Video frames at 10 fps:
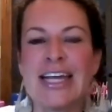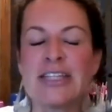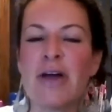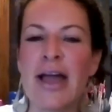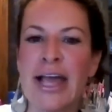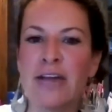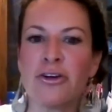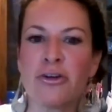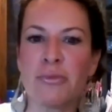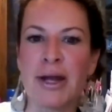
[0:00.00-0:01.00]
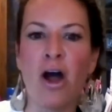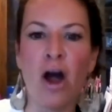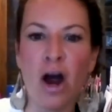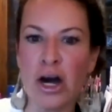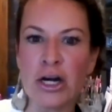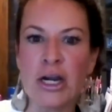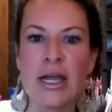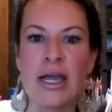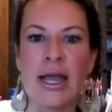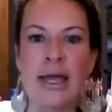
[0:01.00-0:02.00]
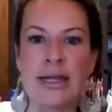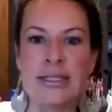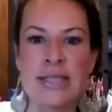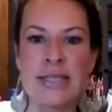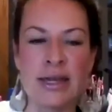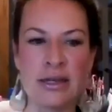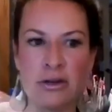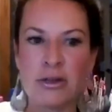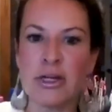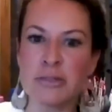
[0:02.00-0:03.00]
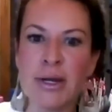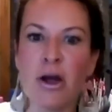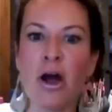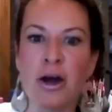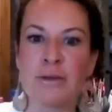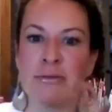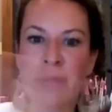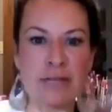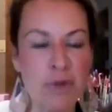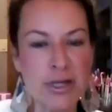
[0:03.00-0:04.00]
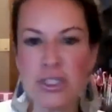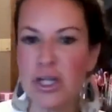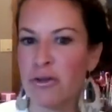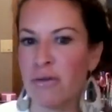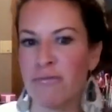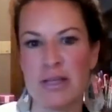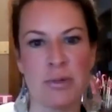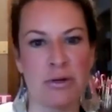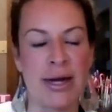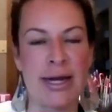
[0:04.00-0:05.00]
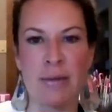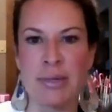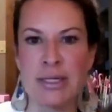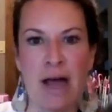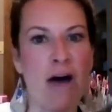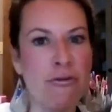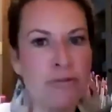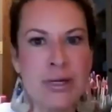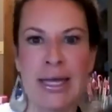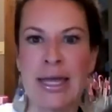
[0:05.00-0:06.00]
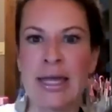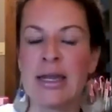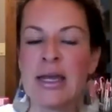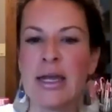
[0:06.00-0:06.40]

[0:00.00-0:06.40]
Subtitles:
And so I handed her my card, and I said, here's my card. Let's friend each other on Facebook right now because I'll forget.